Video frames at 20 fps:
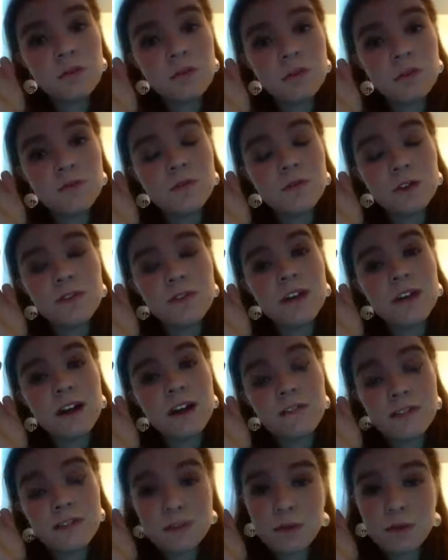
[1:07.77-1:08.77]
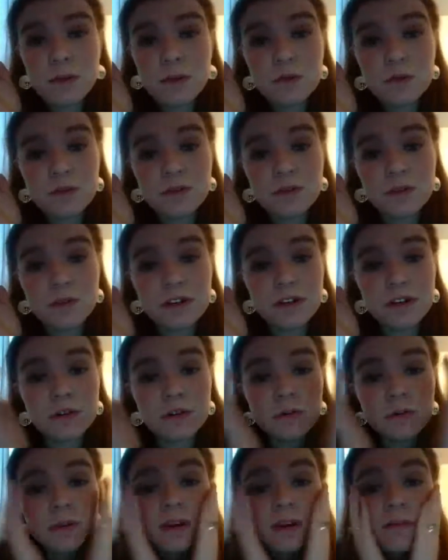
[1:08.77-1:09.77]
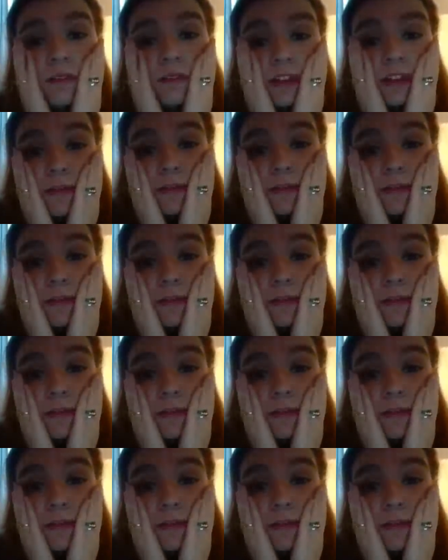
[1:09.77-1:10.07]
1:45, that's probably when it'll get really